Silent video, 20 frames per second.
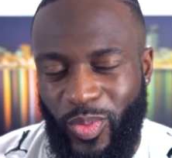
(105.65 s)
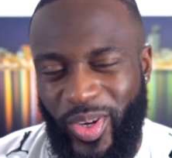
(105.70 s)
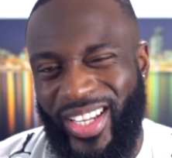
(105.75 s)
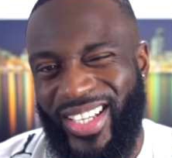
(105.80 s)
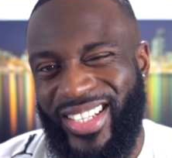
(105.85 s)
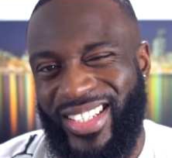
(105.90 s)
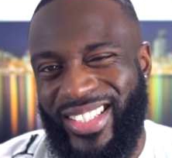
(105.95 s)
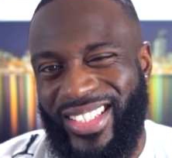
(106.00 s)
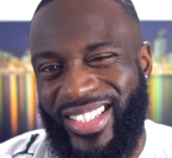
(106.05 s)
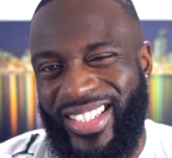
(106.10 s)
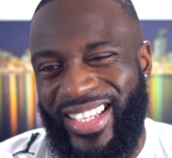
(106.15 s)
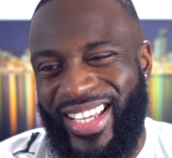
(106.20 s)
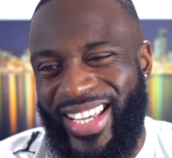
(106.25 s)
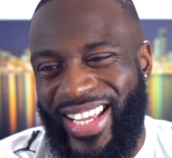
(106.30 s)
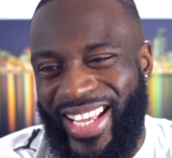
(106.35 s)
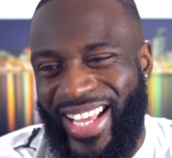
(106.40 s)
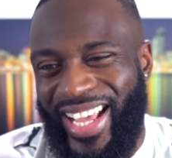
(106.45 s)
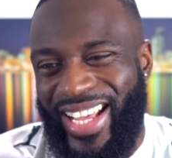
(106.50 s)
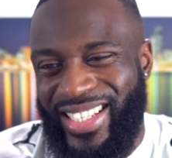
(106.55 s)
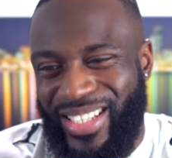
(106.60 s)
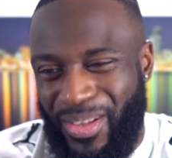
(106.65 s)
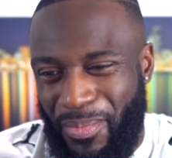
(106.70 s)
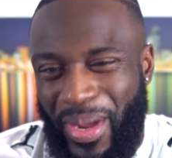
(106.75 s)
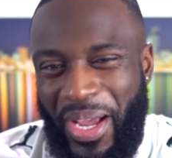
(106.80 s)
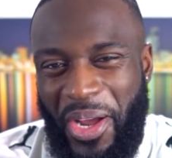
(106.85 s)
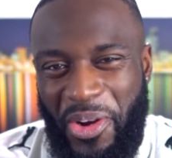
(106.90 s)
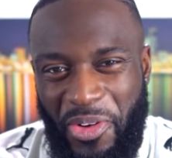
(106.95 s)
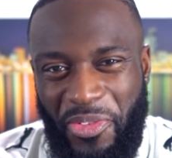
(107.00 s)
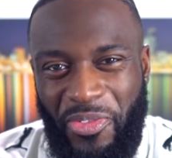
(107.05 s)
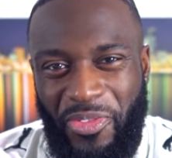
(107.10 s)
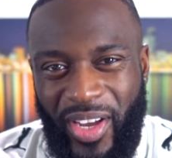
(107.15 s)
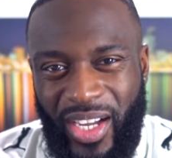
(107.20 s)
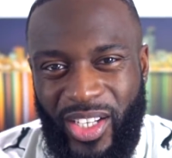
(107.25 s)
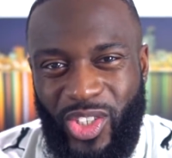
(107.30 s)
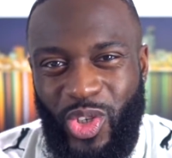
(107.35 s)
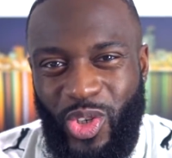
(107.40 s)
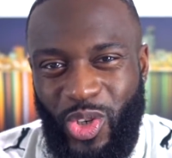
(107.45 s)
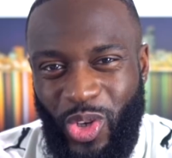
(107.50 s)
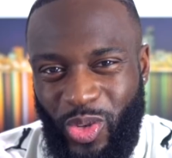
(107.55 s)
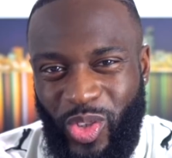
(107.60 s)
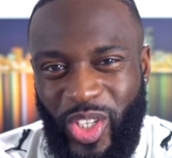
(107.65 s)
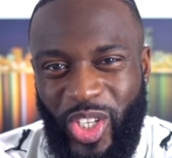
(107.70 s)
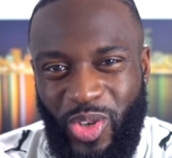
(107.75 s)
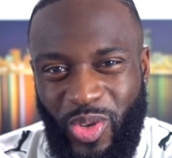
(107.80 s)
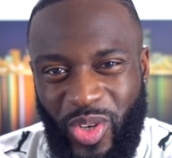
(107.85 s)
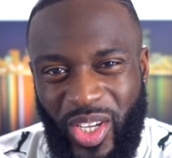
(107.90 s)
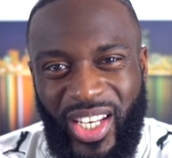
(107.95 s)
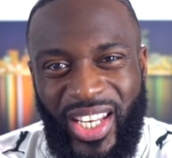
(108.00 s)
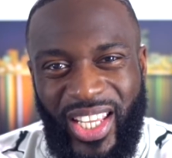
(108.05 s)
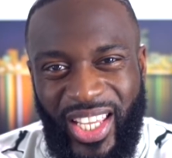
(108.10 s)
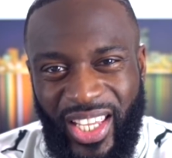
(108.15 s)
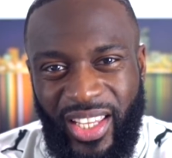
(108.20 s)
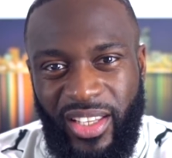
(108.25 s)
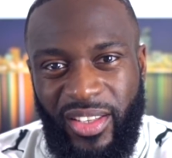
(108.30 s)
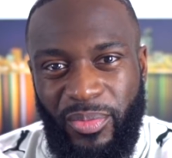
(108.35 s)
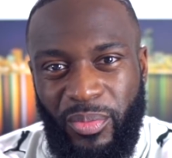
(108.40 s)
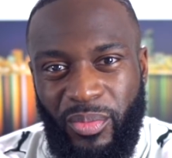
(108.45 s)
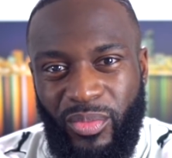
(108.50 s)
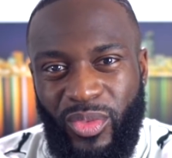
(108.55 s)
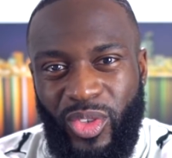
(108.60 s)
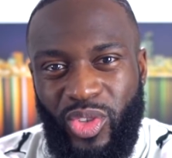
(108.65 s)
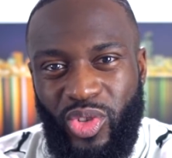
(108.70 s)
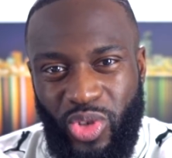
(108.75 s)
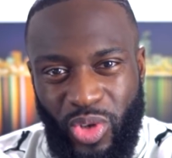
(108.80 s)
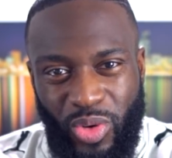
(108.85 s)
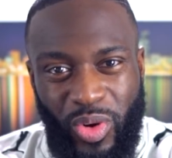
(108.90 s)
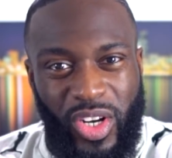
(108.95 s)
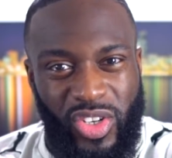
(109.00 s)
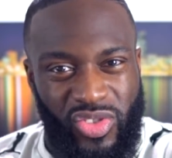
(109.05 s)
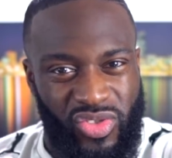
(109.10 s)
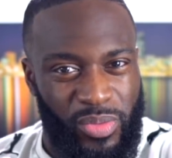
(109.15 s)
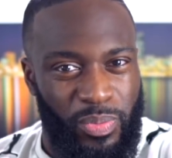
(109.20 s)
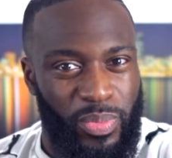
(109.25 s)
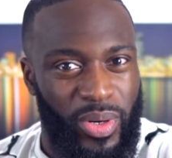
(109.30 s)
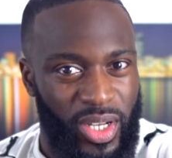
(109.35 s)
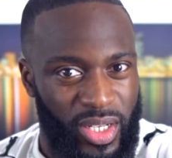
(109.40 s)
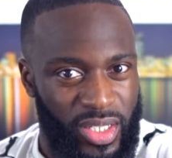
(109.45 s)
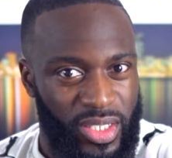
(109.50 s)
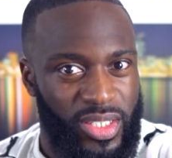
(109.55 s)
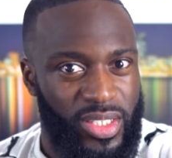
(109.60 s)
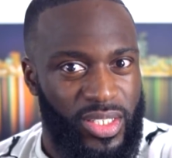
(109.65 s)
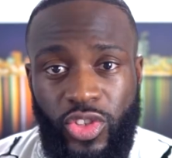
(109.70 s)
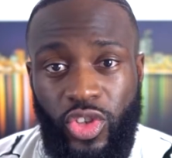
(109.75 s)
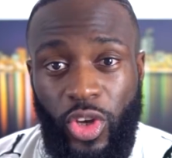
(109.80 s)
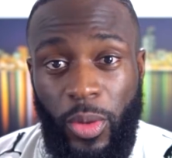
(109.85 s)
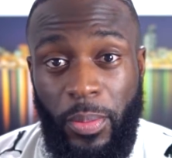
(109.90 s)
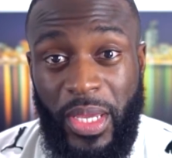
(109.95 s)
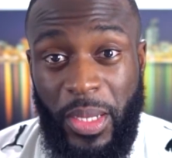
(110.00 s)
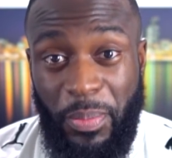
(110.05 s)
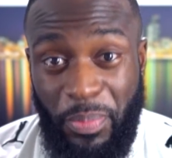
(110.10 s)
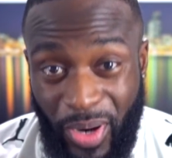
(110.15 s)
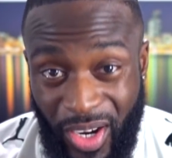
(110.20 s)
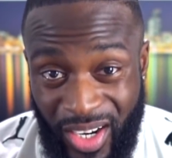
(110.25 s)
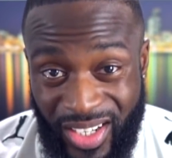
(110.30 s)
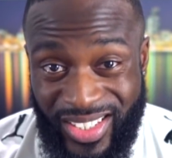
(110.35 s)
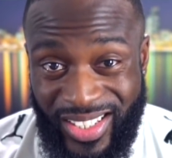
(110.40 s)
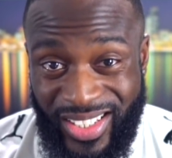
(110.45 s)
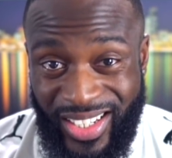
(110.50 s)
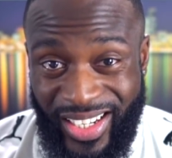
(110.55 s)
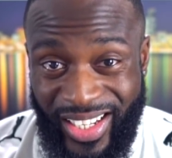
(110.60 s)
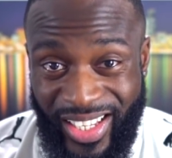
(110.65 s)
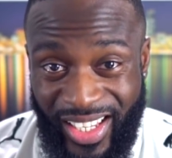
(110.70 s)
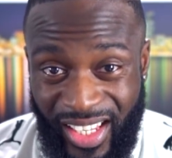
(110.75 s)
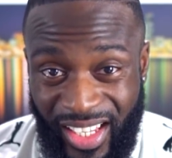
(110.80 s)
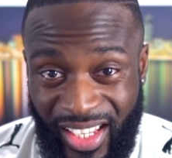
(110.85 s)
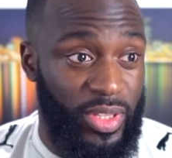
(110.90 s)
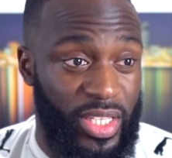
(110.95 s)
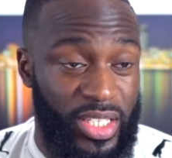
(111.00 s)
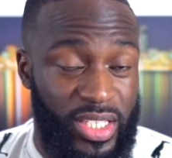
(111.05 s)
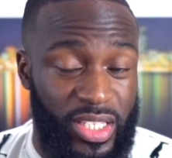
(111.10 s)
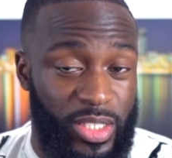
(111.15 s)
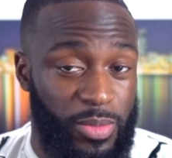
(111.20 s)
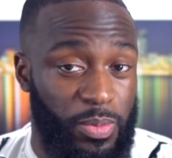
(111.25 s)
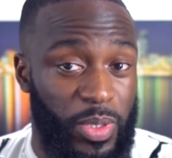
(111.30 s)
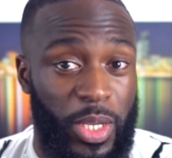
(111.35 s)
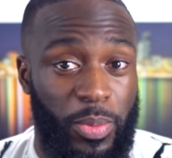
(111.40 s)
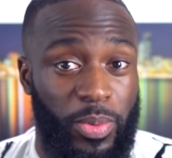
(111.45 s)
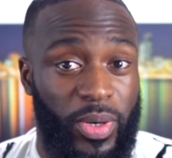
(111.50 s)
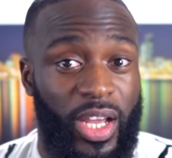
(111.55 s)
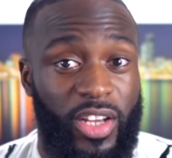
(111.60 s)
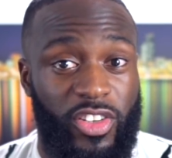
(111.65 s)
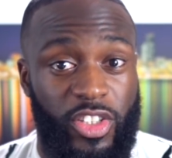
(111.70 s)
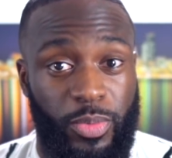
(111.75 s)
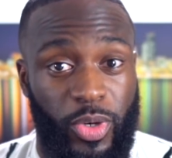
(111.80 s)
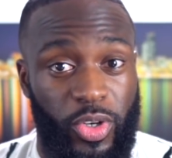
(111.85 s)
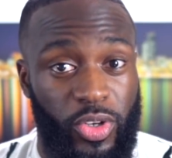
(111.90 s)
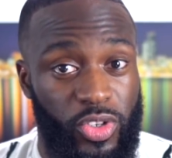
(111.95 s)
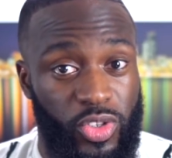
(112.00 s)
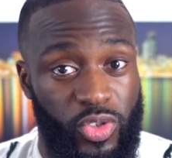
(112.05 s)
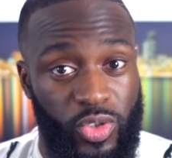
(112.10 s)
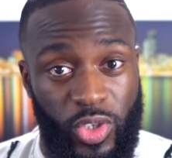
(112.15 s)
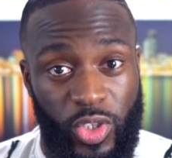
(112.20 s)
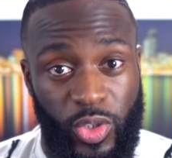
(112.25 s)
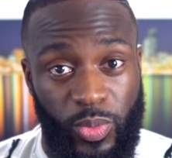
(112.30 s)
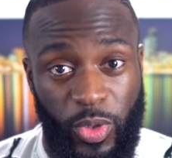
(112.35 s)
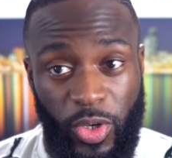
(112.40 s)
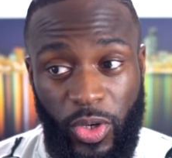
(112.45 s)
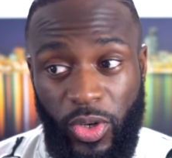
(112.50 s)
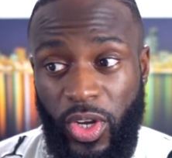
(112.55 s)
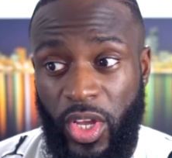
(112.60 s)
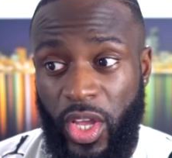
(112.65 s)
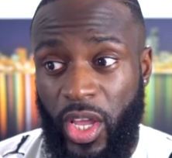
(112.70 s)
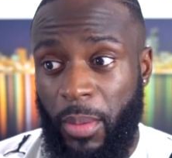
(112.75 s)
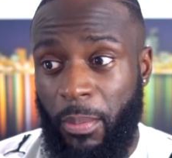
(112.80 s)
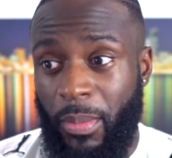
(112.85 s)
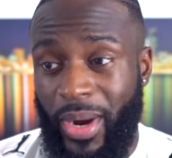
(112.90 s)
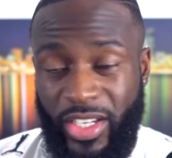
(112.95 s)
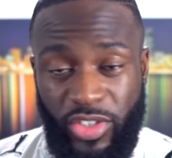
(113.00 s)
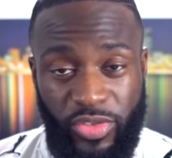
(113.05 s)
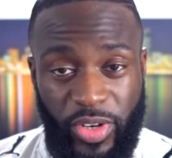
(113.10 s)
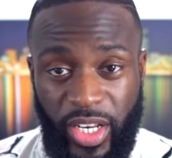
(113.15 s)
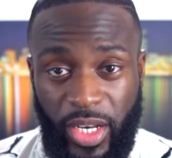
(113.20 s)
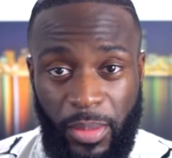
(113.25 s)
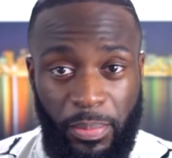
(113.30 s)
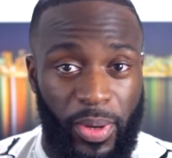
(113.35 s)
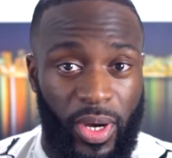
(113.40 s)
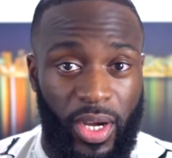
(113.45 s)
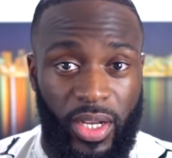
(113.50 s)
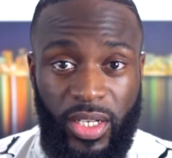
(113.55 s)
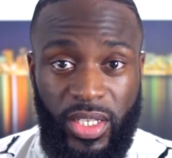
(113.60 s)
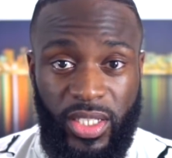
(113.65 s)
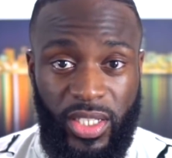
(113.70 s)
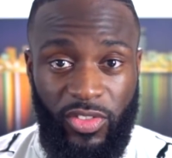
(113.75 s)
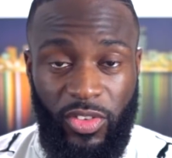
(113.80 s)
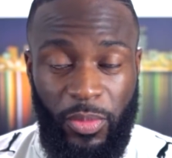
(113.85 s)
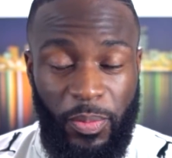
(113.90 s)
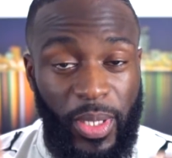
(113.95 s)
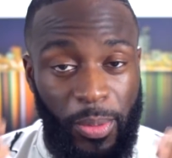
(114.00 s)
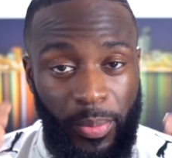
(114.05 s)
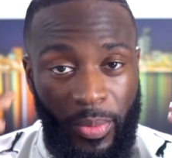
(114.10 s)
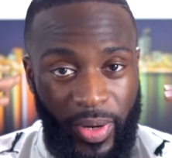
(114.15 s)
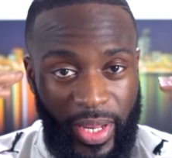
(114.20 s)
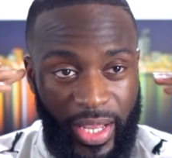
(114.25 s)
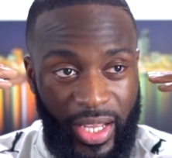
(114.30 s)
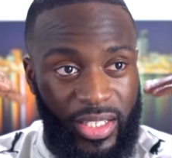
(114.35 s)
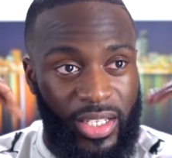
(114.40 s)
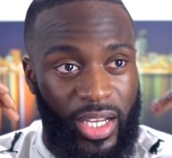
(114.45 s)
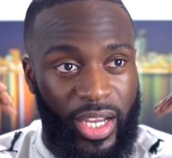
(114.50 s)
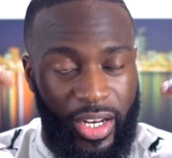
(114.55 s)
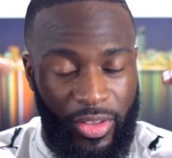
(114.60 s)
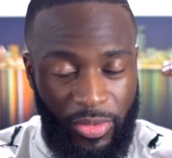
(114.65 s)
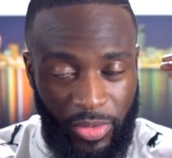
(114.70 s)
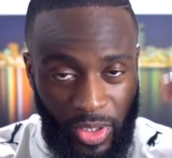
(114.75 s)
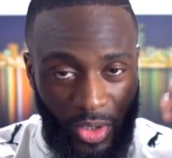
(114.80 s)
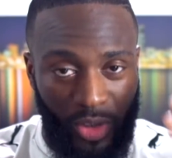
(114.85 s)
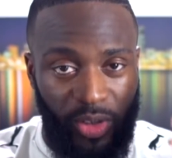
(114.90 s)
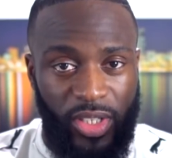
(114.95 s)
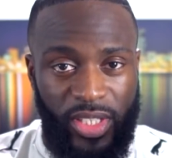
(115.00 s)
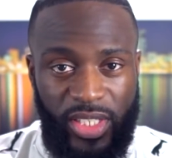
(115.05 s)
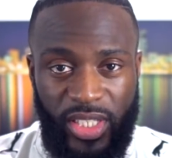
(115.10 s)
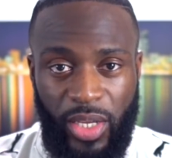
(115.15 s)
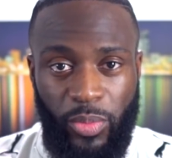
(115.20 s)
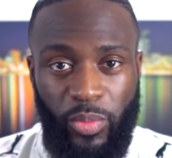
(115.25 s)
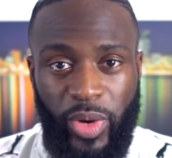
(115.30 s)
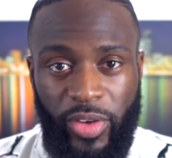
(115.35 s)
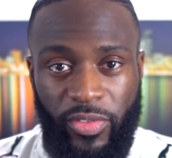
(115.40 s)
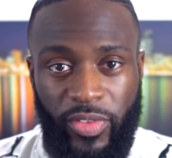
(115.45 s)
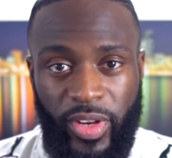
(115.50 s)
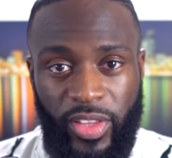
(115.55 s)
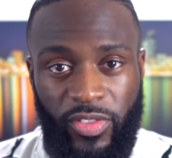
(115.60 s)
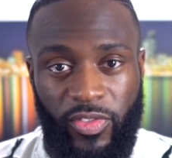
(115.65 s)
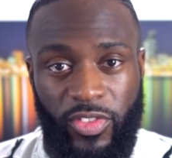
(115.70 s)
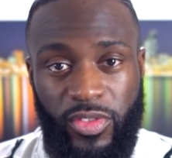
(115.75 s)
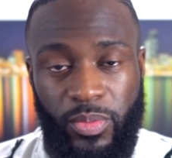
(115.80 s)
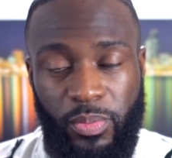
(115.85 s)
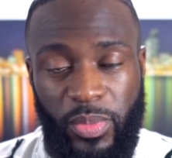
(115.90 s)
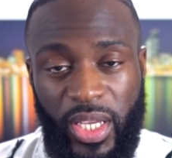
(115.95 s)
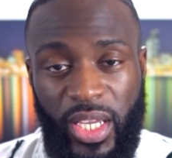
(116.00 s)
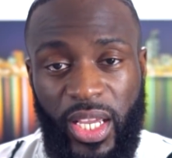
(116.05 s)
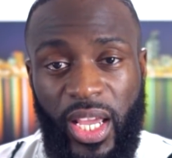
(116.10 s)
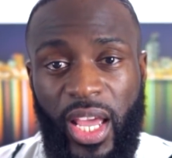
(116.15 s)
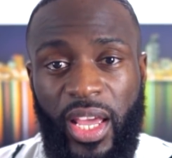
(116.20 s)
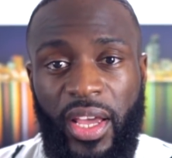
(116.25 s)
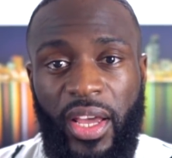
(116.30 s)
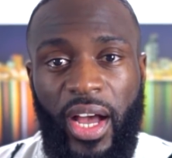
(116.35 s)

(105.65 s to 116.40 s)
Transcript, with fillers: Whereas as a matter of fact, you know that you can hit 200 plus. So me personally, this is people that I've spoken to as well, my training partners, other people that kind of think on the same wavelength as me.